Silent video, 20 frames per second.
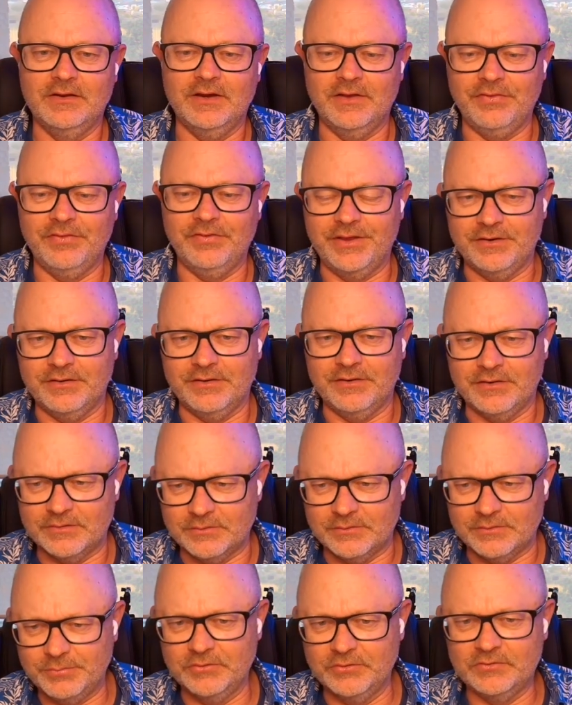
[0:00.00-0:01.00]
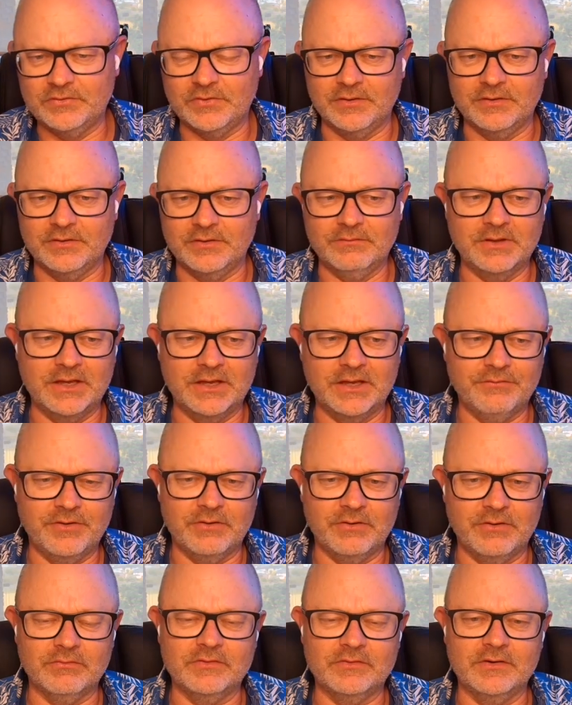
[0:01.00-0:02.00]
and then it'll boost the
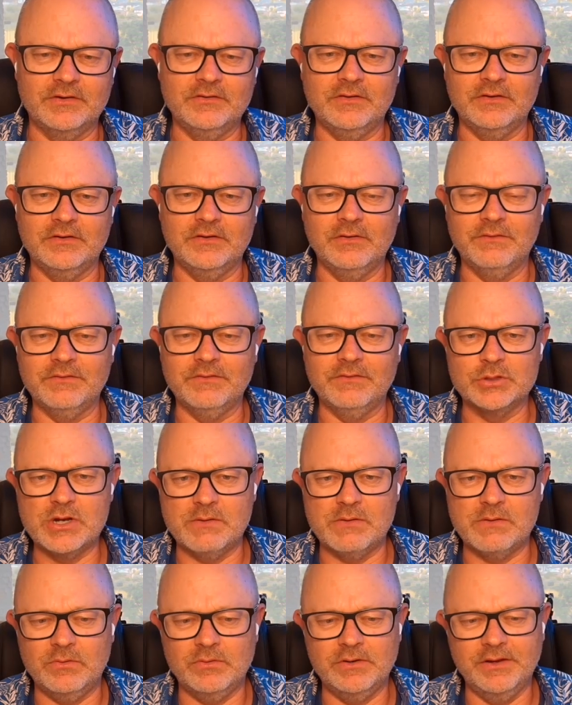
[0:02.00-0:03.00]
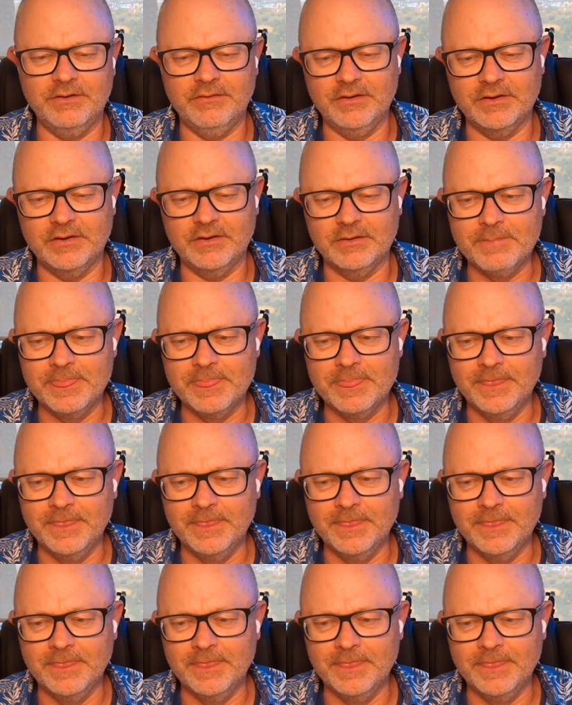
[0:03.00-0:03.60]
frequencies that you're having trouble hearing,